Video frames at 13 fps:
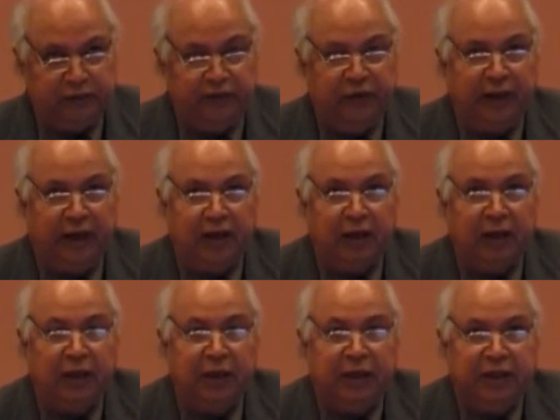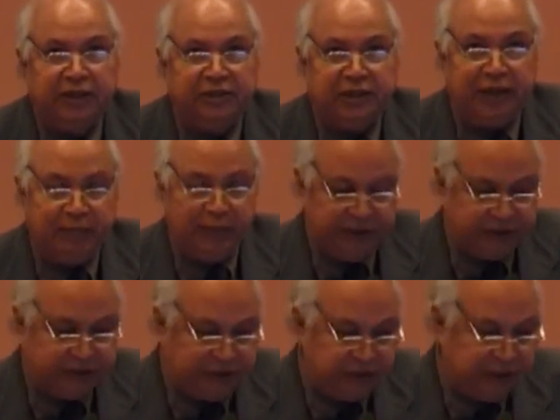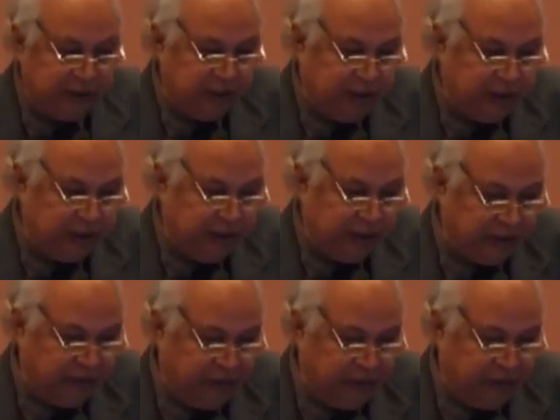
were established with